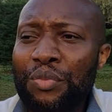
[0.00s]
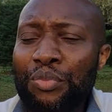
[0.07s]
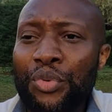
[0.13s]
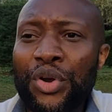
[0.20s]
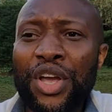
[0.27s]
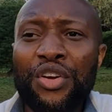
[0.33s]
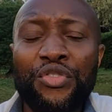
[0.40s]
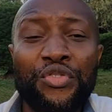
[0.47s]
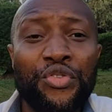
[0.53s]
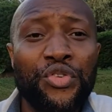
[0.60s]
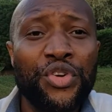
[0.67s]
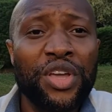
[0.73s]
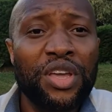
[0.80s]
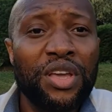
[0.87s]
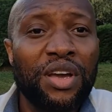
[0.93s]
break
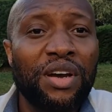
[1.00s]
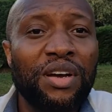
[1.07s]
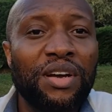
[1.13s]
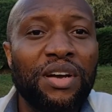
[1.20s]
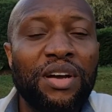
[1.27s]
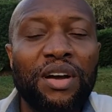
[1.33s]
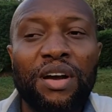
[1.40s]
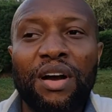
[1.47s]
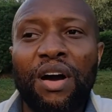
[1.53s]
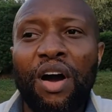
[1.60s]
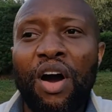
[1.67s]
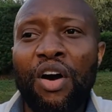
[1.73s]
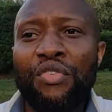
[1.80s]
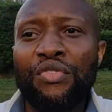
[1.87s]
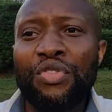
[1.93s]
free
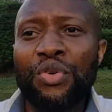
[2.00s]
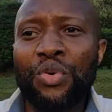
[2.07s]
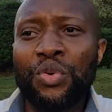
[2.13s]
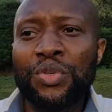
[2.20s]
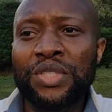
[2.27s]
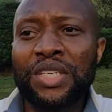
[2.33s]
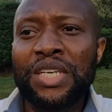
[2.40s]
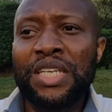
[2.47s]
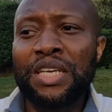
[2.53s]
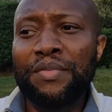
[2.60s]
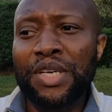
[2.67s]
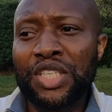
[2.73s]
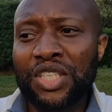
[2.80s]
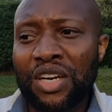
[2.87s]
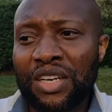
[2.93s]
of those
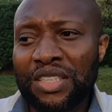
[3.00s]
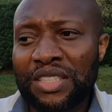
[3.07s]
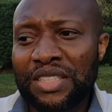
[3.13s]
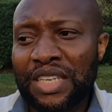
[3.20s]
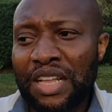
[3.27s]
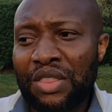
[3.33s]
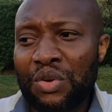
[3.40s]
inhibitions